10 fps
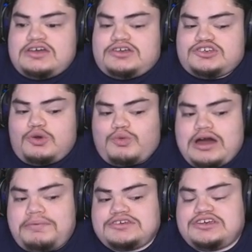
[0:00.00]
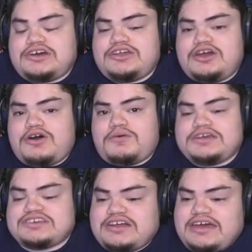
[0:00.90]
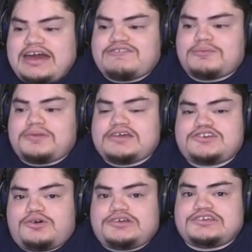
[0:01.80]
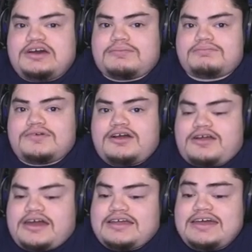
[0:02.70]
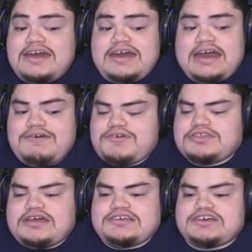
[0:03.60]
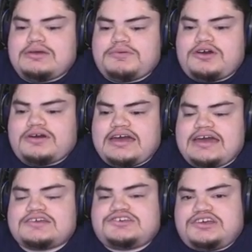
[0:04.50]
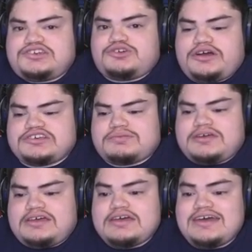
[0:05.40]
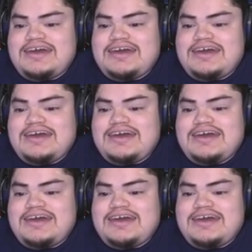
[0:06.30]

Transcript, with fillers: So Robinson Cano is going to have to play shortstop, all right? Everything is going to be okay. Just trust me.